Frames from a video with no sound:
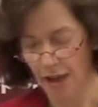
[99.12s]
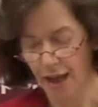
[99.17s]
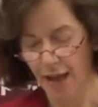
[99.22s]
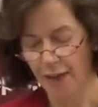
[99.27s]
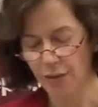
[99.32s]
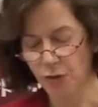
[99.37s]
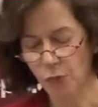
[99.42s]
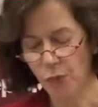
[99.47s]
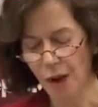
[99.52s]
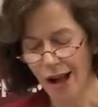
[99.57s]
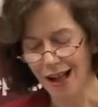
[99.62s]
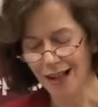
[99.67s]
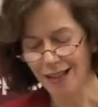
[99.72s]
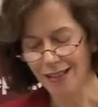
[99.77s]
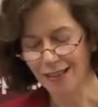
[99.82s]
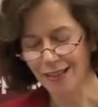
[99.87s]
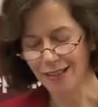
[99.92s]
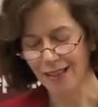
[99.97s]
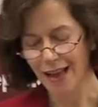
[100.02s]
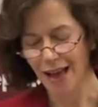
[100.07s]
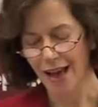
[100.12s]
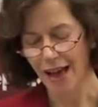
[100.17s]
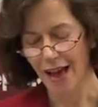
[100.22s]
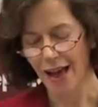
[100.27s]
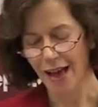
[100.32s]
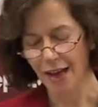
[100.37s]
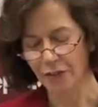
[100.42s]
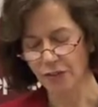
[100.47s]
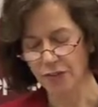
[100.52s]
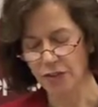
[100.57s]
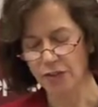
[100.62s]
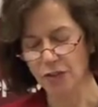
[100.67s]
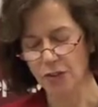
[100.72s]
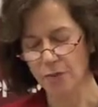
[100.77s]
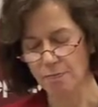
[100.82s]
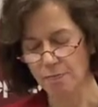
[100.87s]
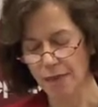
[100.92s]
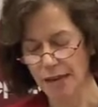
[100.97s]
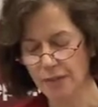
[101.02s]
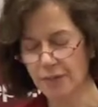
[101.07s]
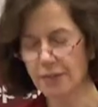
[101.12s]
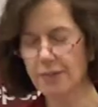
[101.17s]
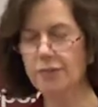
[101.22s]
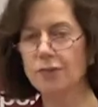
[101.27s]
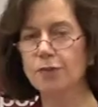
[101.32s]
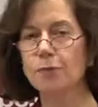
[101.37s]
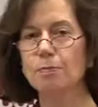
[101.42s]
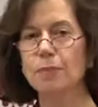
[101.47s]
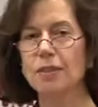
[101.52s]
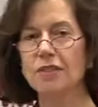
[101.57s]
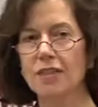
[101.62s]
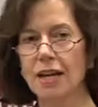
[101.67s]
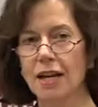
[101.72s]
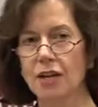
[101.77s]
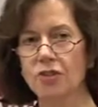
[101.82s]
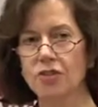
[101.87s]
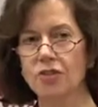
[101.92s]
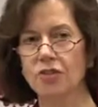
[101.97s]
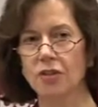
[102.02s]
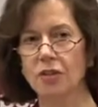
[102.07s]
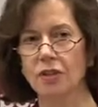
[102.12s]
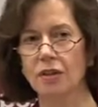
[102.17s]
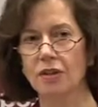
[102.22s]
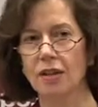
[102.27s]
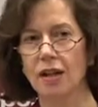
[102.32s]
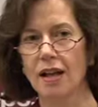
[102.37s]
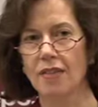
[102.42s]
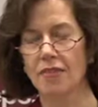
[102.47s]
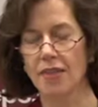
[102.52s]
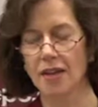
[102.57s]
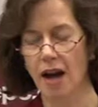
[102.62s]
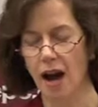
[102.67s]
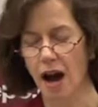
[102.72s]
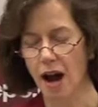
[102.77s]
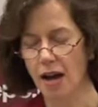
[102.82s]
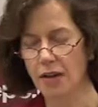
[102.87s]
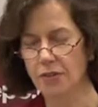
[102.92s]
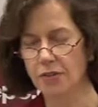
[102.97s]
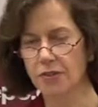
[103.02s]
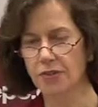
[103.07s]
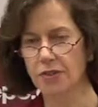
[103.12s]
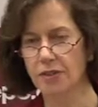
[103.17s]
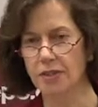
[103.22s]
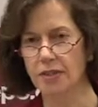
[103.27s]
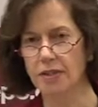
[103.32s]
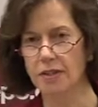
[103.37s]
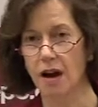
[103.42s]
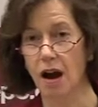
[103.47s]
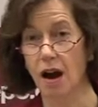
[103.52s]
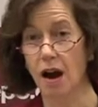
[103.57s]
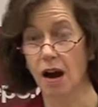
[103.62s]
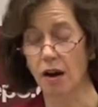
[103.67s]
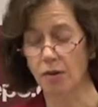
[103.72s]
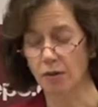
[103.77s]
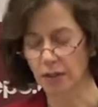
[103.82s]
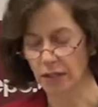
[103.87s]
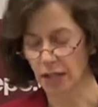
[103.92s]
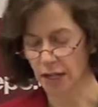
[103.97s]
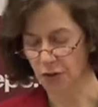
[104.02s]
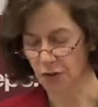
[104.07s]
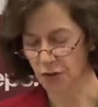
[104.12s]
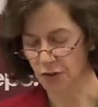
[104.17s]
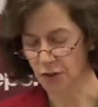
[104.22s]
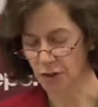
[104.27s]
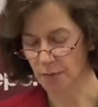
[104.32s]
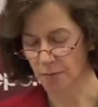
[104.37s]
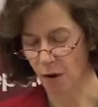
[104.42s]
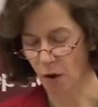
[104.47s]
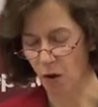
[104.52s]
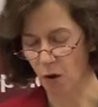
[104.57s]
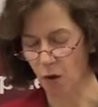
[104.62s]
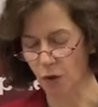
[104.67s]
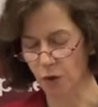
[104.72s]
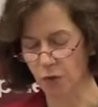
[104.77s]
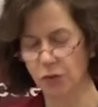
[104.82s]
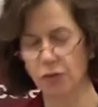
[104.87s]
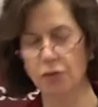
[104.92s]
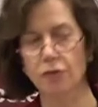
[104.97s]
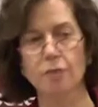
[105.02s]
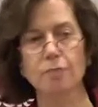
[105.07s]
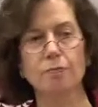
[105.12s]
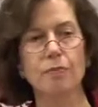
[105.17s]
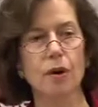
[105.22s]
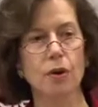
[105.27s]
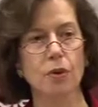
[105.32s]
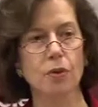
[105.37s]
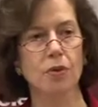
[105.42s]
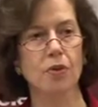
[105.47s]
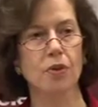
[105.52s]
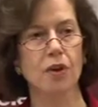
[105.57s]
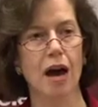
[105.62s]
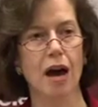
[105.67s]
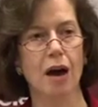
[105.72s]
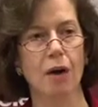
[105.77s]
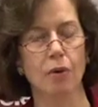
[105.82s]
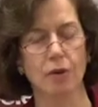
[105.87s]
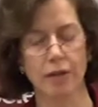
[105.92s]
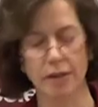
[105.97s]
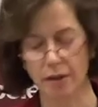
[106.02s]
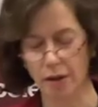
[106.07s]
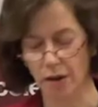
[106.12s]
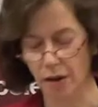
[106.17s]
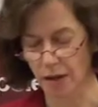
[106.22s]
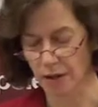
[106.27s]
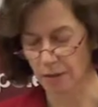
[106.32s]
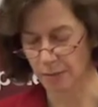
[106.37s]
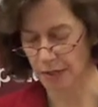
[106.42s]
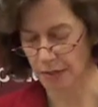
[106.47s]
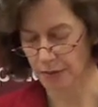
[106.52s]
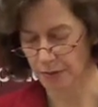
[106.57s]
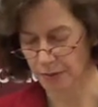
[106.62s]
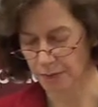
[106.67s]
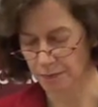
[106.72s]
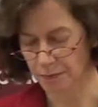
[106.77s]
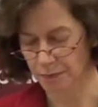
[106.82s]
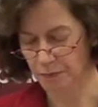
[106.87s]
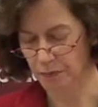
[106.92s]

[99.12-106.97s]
As well as the tremendous potential that I see our relationship holds for both our economies,